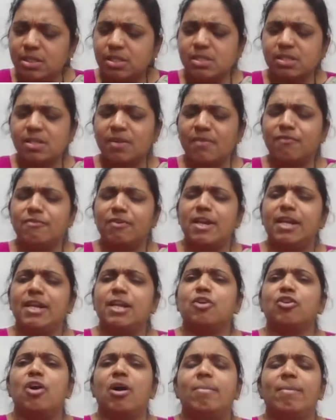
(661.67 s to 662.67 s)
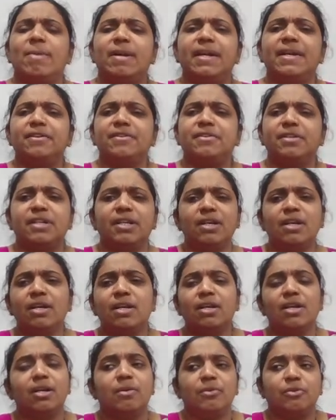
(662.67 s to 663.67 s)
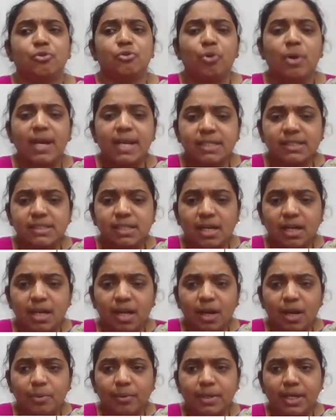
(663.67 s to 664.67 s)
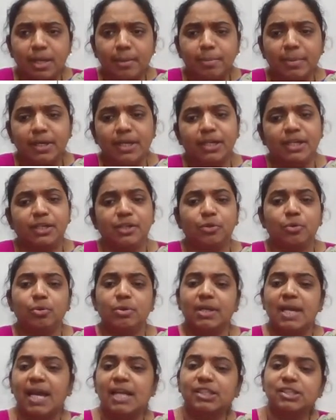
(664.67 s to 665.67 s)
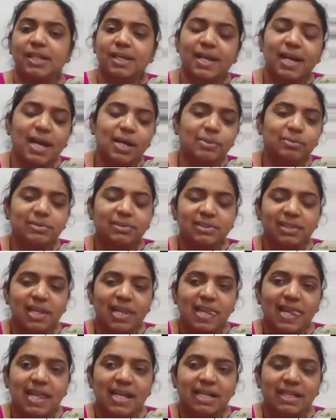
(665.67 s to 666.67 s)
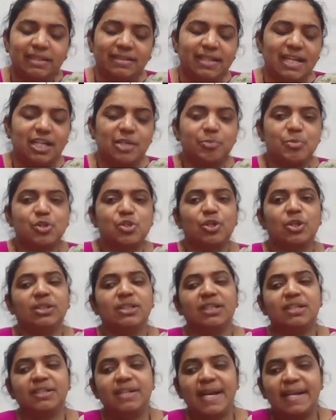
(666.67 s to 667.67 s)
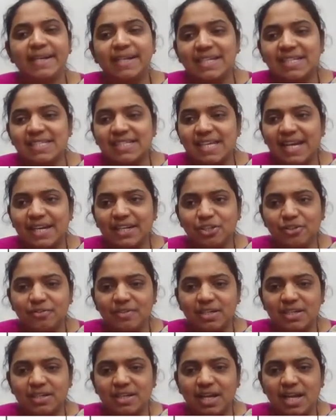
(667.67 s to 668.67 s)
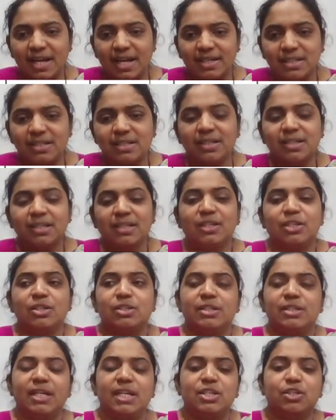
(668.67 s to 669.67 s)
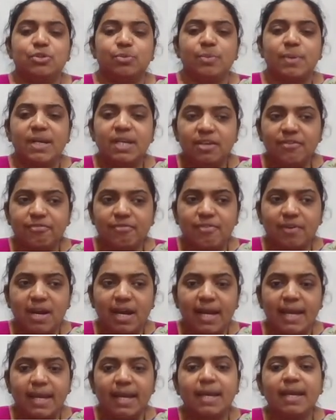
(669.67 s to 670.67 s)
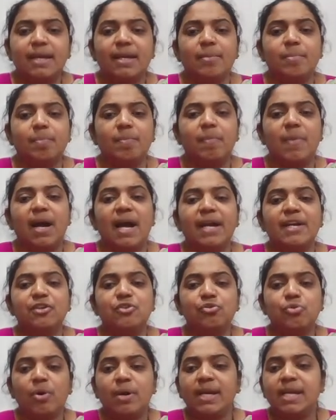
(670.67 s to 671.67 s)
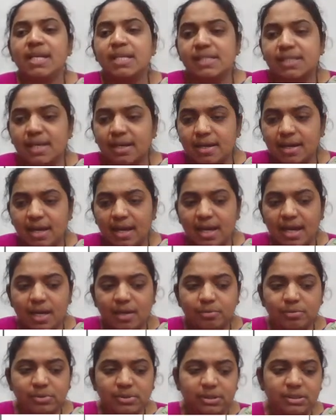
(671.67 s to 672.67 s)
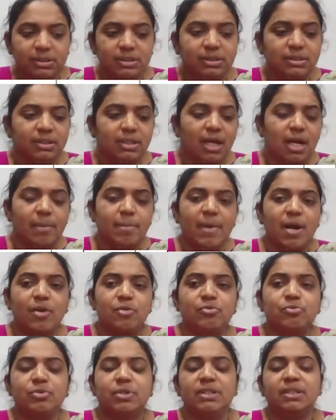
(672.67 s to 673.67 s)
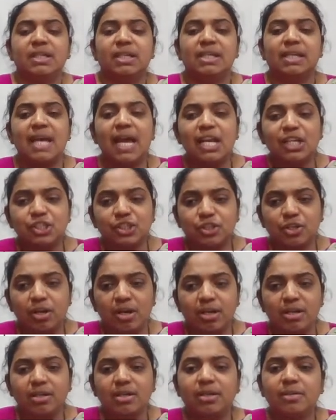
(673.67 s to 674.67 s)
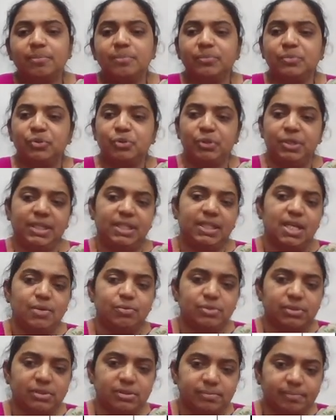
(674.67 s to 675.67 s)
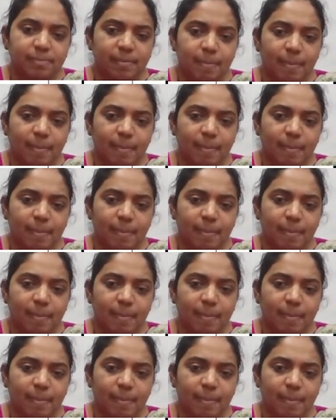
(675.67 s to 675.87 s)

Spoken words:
it's a very common entry. Drawings account debit to cash account. That means on the credit side, you will write date 25 by drawings account, amount in the cash column 3,000.